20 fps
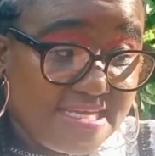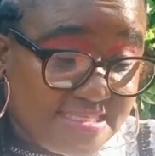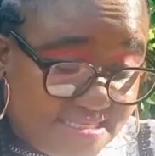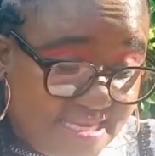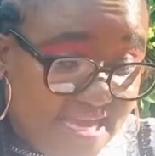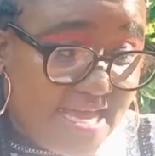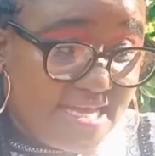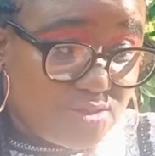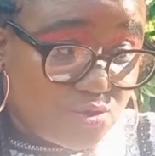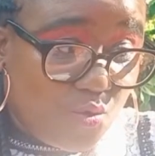
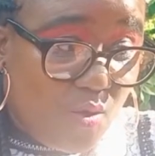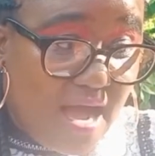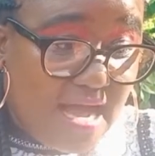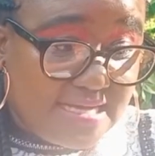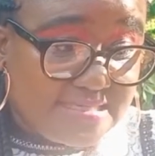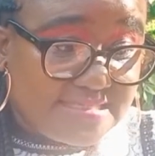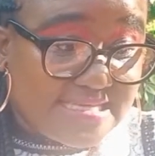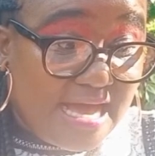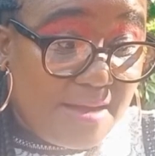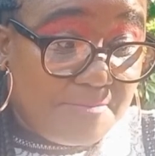Dad
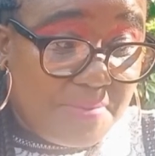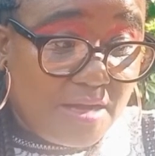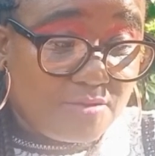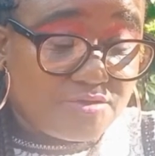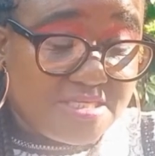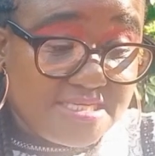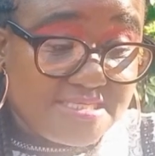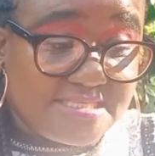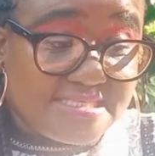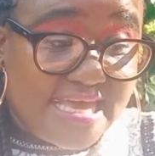was
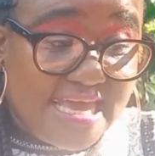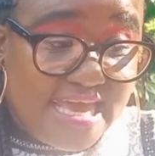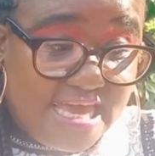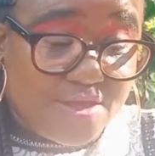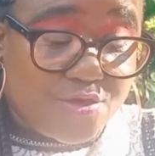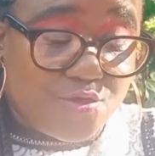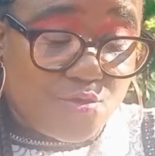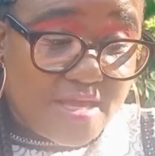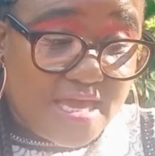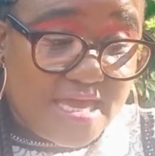about his
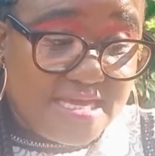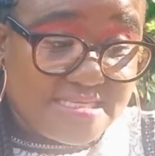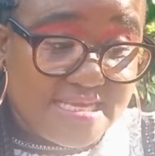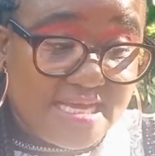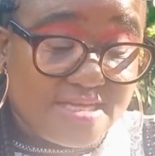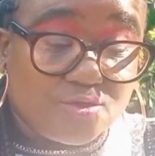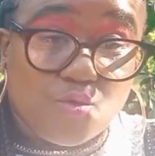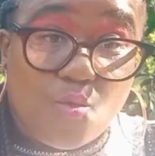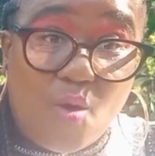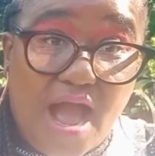
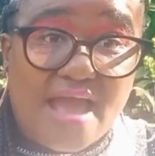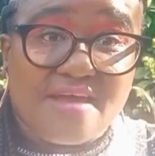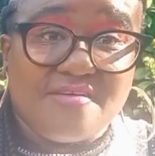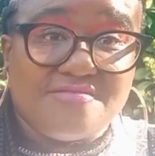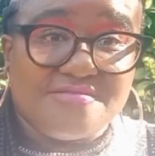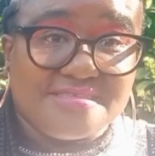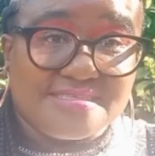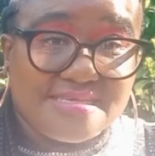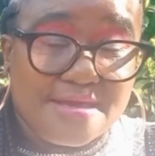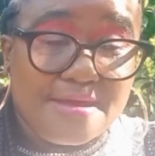educated
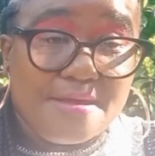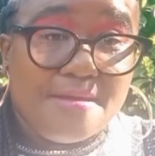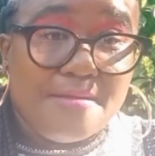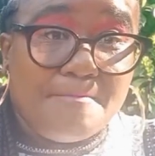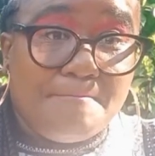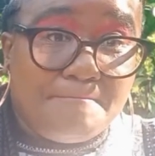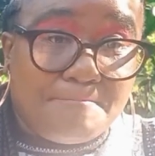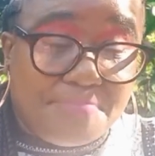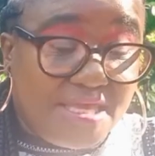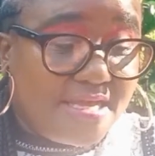wife's
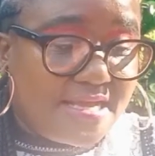big